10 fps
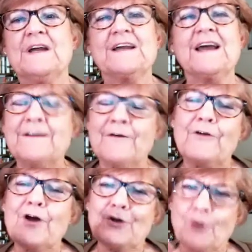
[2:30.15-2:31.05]
kind of
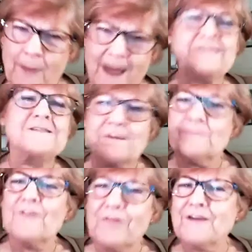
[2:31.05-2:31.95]
go back to
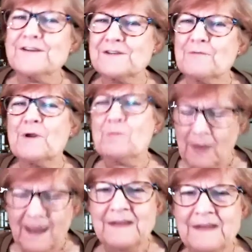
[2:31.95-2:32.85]
some of the things that we'd
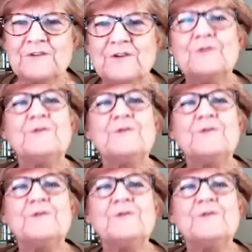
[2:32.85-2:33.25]
planned to do